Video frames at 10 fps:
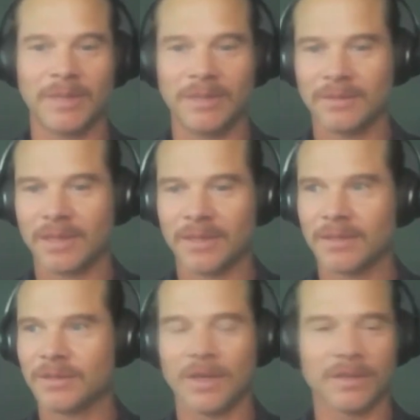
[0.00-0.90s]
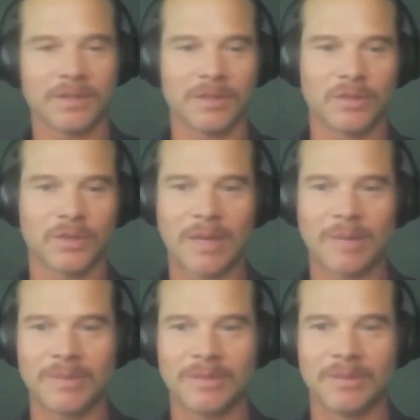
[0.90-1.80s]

me, and I could also drop